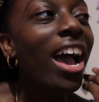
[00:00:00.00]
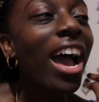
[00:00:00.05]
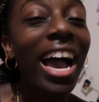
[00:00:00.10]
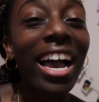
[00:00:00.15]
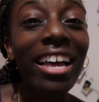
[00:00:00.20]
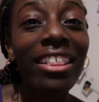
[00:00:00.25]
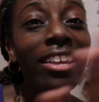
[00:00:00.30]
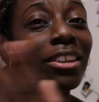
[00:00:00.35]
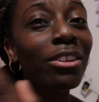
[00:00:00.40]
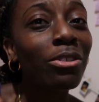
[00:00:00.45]

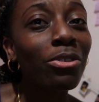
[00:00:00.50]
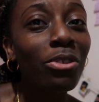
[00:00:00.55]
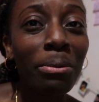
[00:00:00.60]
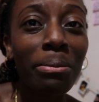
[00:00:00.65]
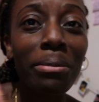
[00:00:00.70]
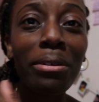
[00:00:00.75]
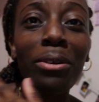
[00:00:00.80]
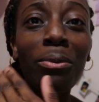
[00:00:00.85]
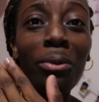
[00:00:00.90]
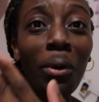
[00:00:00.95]
I thought this was gonna
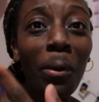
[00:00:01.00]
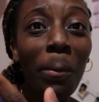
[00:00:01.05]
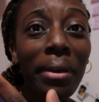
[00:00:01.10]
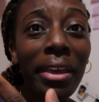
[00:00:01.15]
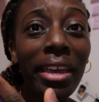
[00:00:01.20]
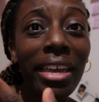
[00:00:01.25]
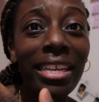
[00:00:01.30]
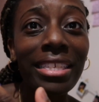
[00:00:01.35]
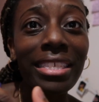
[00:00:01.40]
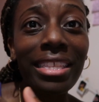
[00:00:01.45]
be a
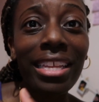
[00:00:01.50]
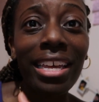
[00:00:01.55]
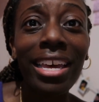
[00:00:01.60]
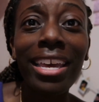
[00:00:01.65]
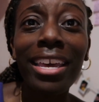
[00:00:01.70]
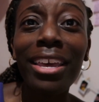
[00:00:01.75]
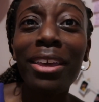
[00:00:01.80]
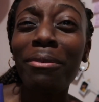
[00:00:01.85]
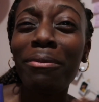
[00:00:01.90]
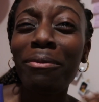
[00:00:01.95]
romance,
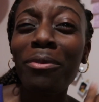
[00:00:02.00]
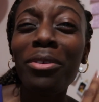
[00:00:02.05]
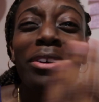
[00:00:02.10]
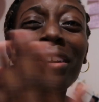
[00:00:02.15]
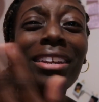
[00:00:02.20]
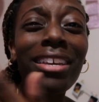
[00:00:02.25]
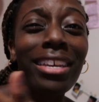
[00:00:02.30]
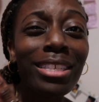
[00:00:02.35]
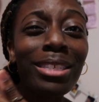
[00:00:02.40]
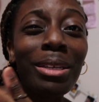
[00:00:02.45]
like we're
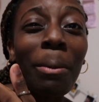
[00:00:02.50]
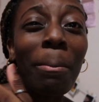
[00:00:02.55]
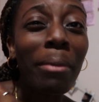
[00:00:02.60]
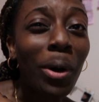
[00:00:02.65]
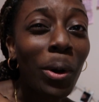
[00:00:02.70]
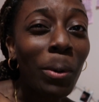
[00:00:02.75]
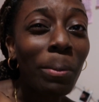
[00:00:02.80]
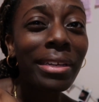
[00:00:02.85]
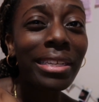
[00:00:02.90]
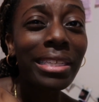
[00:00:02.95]
gonna get some
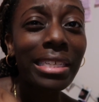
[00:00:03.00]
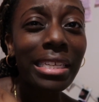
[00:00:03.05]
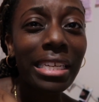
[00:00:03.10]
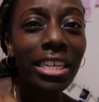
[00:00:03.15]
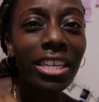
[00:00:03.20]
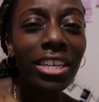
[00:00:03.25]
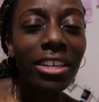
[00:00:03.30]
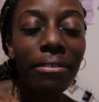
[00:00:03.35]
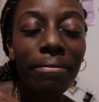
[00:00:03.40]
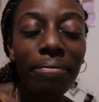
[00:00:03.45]
moments
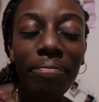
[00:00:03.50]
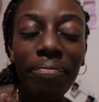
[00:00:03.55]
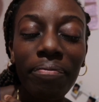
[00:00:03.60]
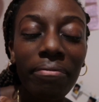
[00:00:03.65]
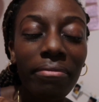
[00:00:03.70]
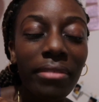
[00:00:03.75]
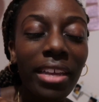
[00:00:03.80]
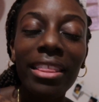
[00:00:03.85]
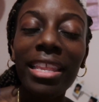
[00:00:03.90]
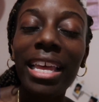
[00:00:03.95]
here.
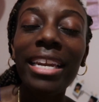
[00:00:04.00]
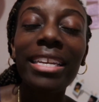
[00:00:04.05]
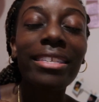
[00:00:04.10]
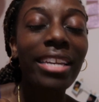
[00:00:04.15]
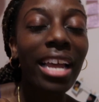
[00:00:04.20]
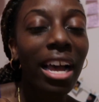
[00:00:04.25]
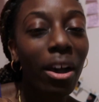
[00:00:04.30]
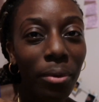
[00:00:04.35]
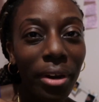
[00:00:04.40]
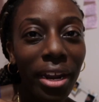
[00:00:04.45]
That is
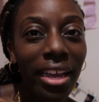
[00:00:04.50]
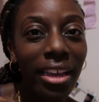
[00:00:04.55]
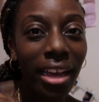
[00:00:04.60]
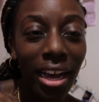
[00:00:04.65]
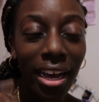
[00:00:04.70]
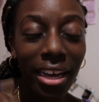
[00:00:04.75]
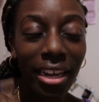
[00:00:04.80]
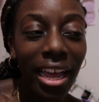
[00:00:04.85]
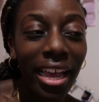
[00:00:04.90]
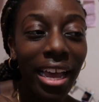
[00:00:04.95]
not what I
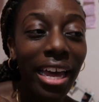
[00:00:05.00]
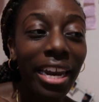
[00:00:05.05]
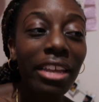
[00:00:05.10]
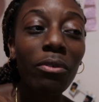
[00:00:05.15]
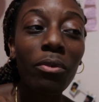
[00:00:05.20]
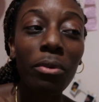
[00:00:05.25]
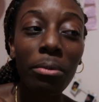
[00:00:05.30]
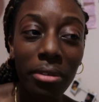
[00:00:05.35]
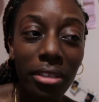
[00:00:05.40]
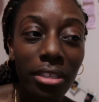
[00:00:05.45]
got. I got a
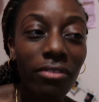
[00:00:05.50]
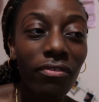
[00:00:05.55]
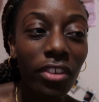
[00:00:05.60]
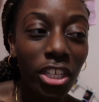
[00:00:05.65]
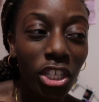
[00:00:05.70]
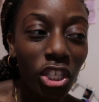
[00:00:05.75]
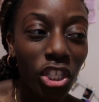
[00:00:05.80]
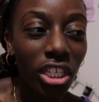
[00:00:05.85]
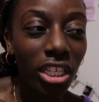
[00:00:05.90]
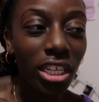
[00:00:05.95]
women's
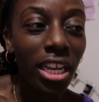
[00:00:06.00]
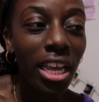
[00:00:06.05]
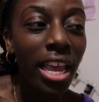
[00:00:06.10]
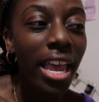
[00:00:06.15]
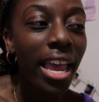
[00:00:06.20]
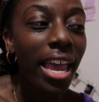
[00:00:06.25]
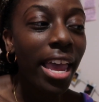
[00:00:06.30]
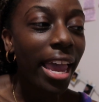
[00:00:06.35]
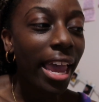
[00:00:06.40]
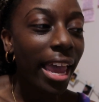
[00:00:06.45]
fiction,
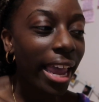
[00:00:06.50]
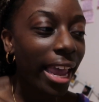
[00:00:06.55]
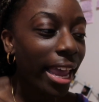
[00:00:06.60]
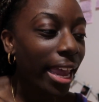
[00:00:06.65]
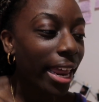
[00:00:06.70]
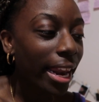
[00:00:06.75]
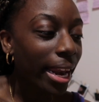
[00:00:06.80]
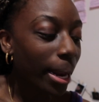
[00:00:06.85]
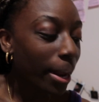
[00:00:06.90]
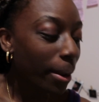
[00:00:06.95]

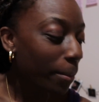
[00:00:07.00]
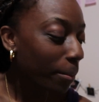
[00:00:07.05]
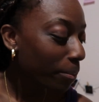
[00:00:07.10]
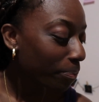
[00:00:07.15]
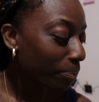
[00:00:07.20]
and